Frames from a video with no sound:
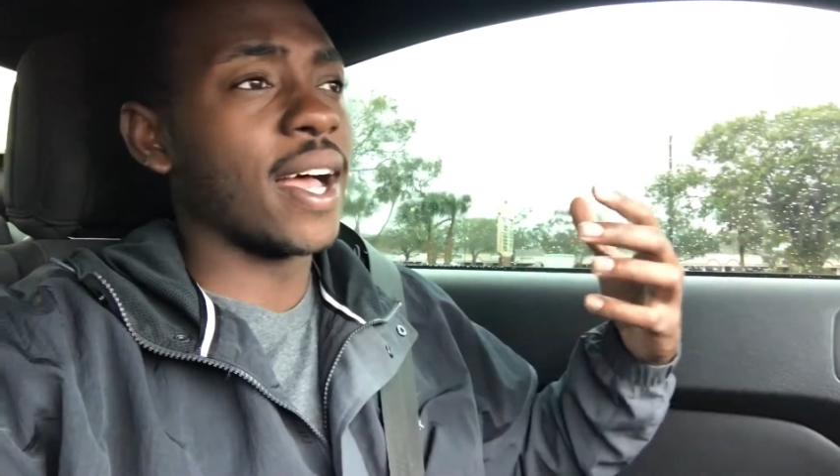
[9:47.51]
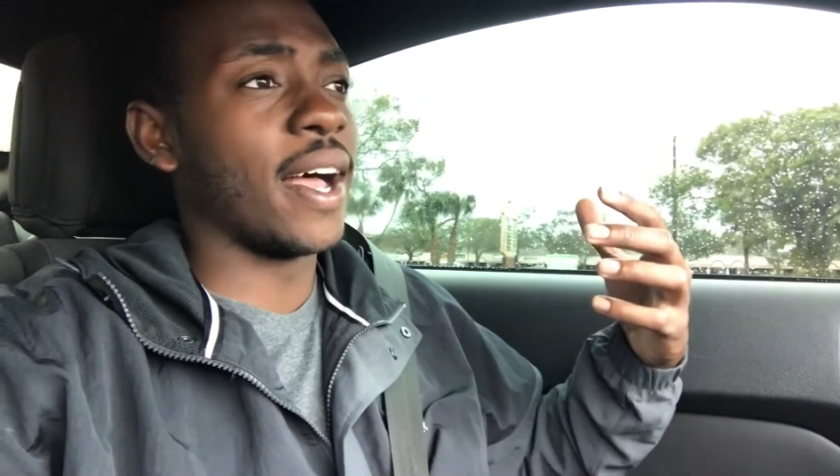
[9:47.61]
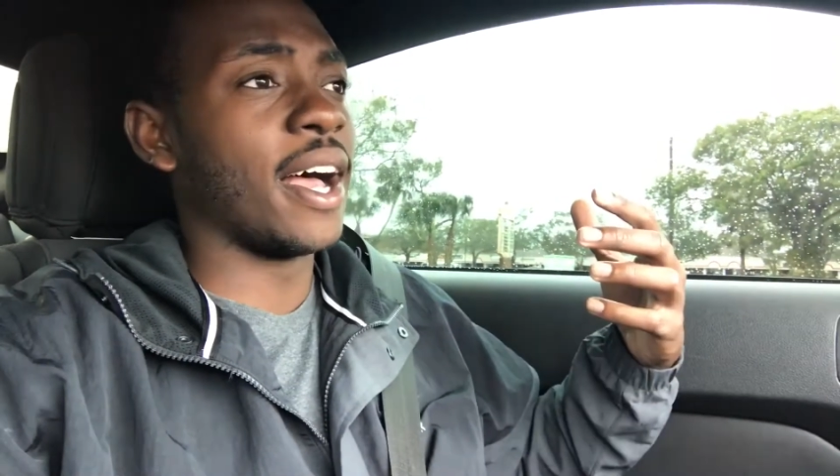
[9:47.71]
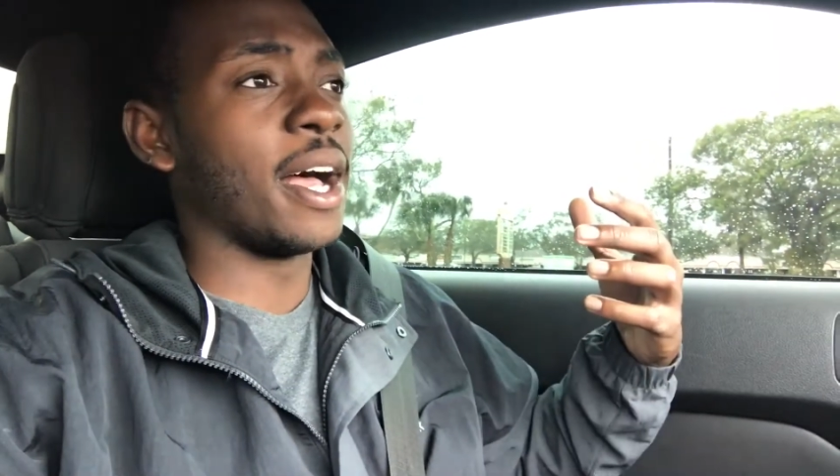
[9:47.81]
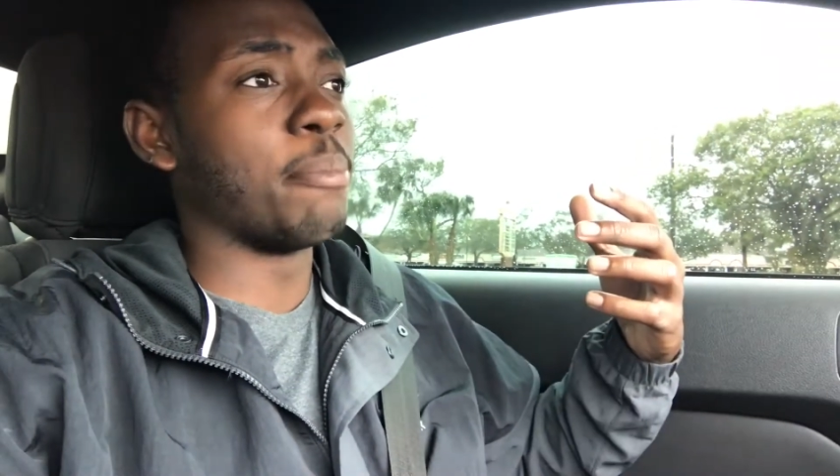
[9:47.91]

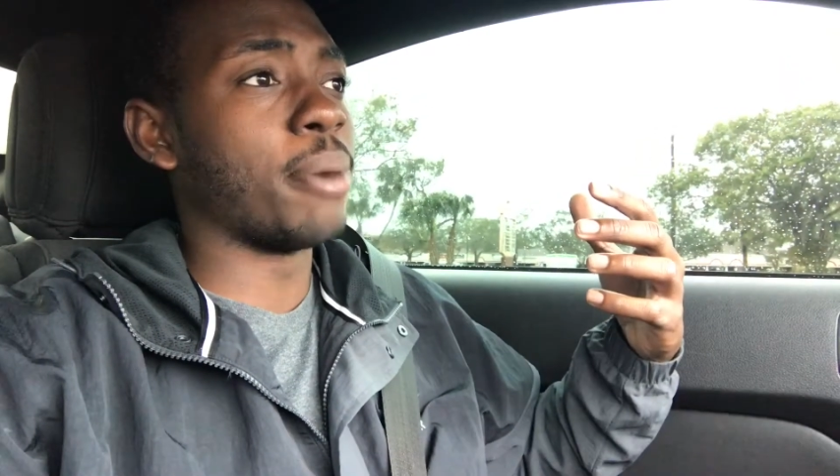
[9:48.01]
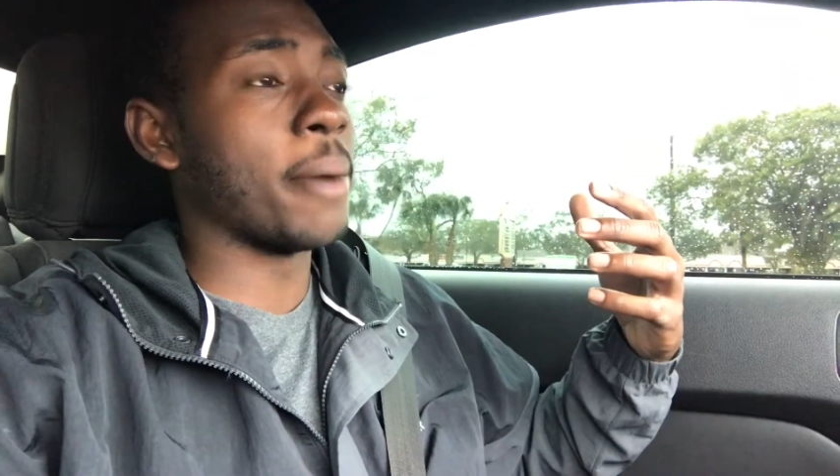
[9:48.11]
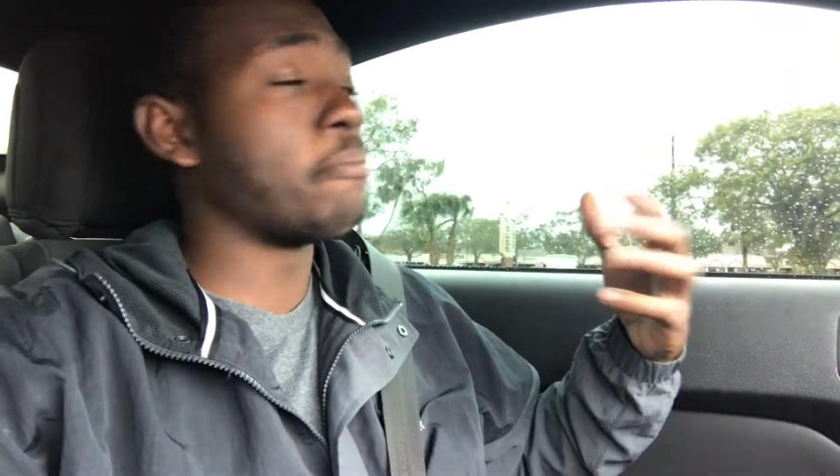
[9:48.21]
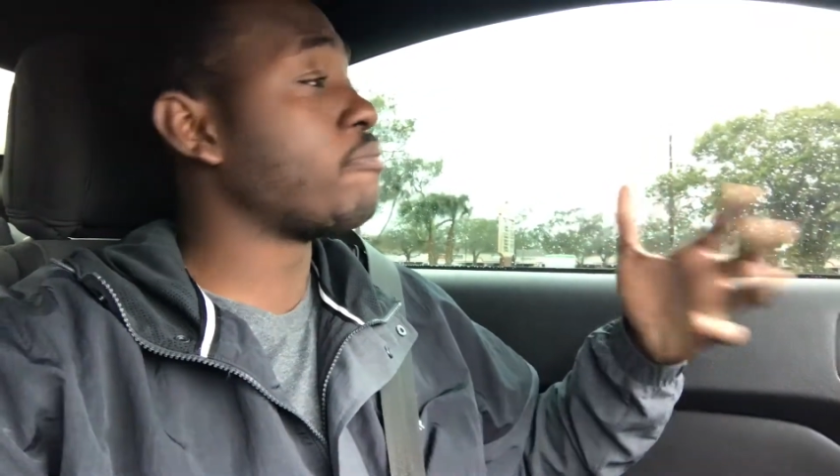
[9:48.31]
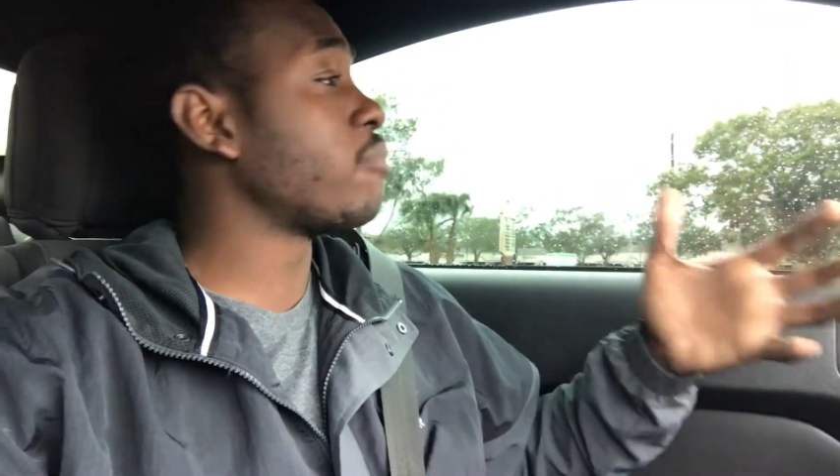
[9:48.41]

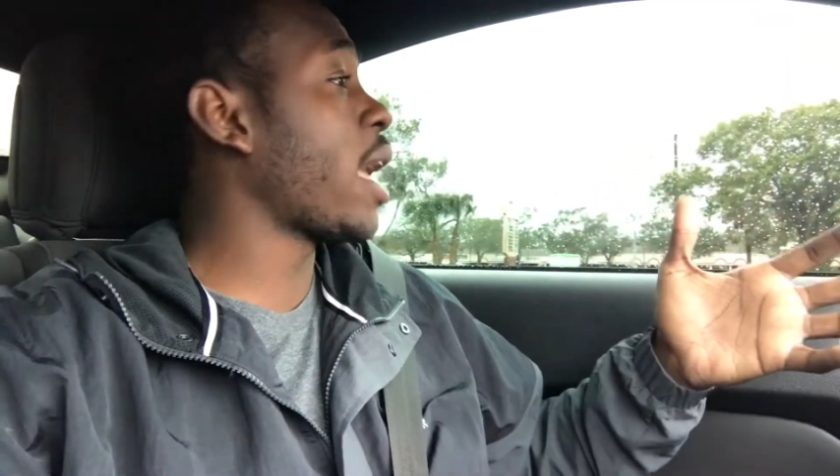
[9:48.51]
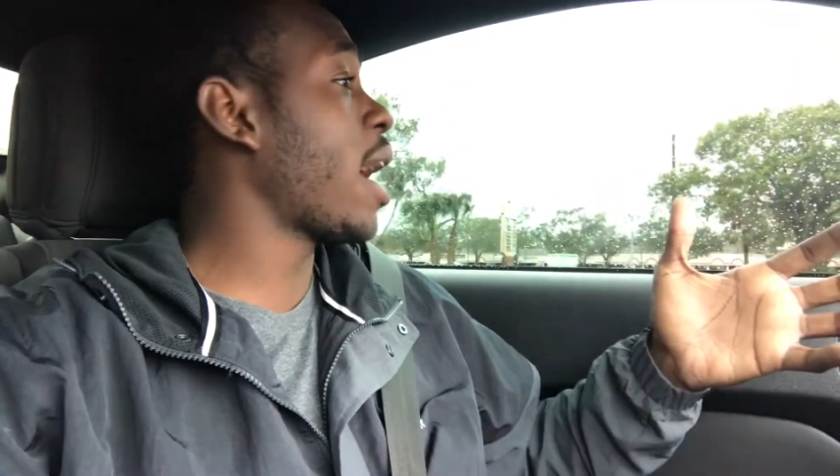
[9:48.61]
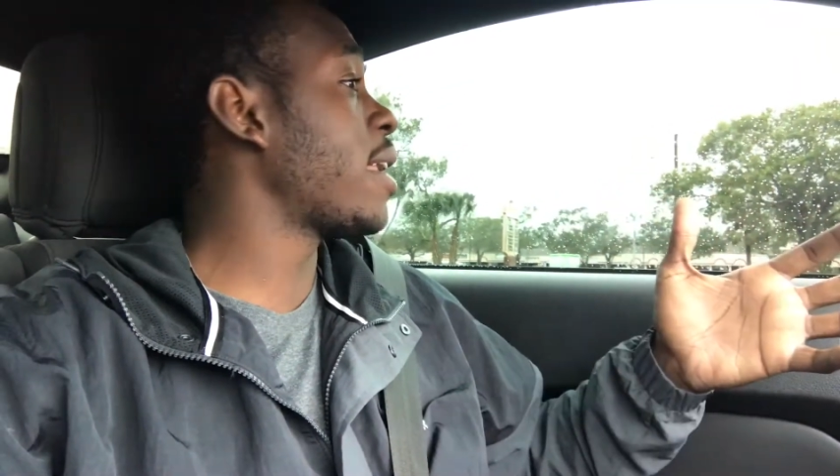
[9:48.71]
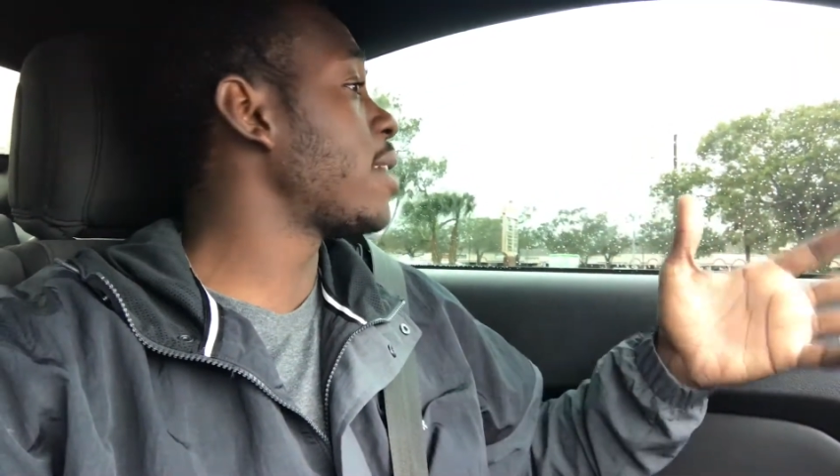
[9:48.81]
But yeah,